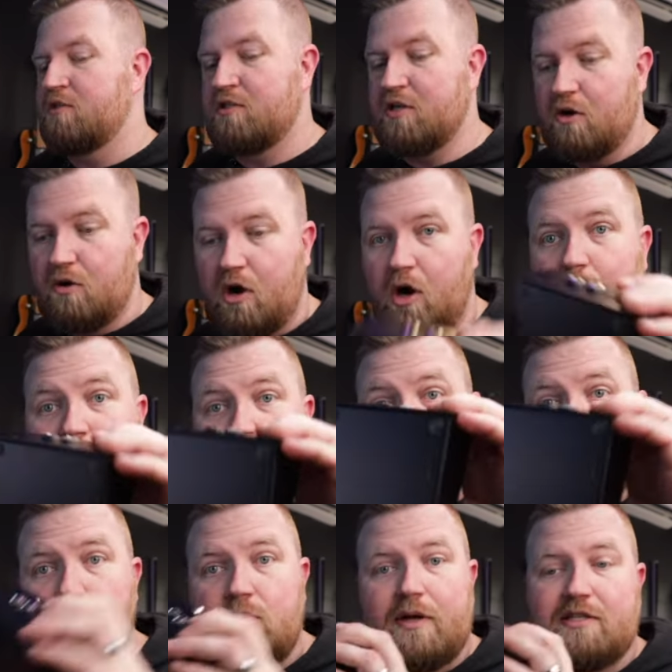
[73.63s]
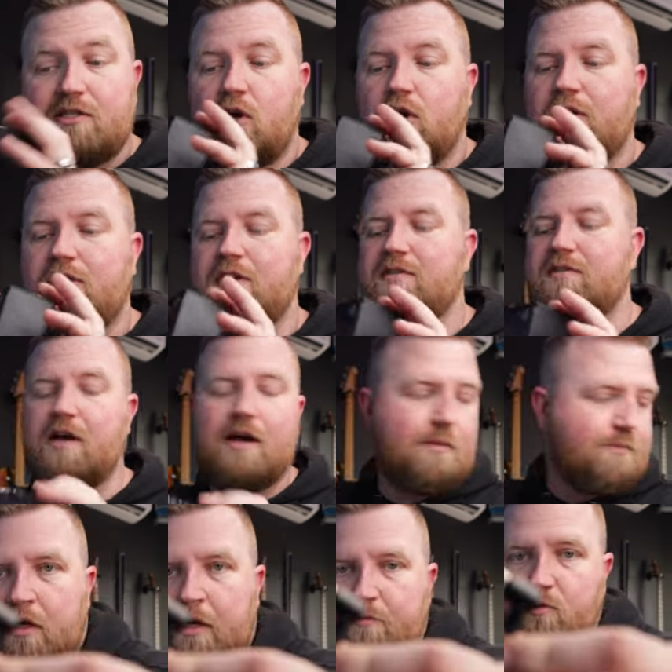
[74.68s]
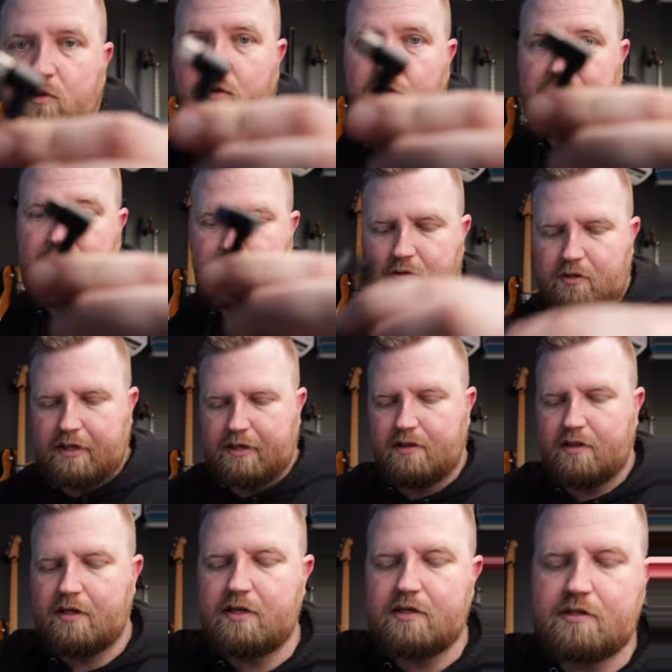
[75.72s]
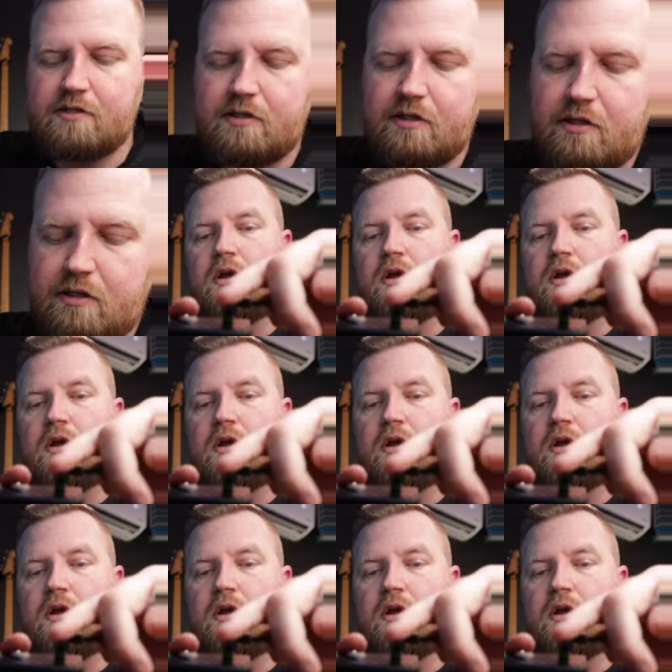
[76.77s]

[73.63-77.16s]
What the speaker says: So all we need to do is hook this up. Comes with a little cable like this.